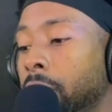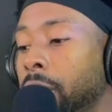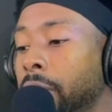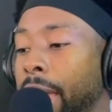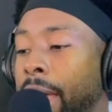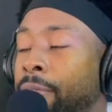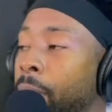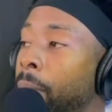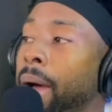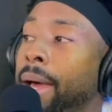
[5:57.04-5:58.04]

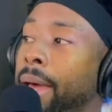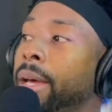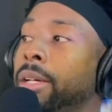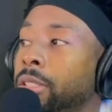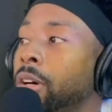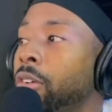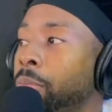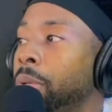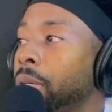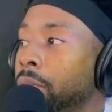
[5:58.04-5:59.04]
laughing my ass
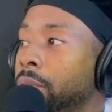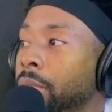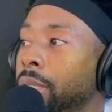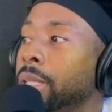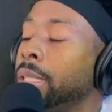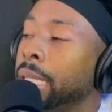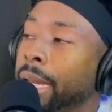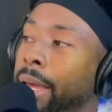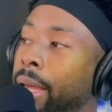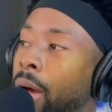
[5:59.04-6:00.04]
off, bro. To this
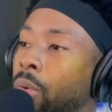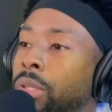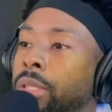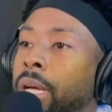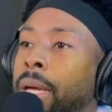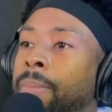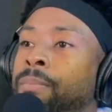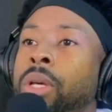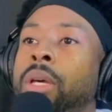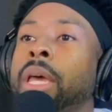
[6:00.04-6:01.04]
day, I was like,
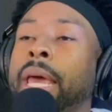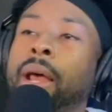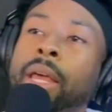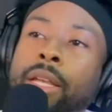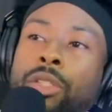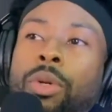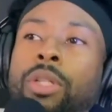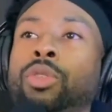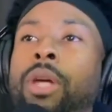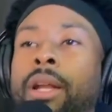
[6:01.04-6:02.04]
and
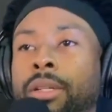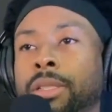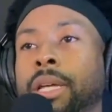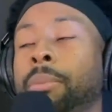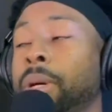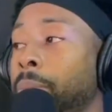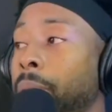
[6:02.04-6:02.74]
this is what you got to understand. I'm a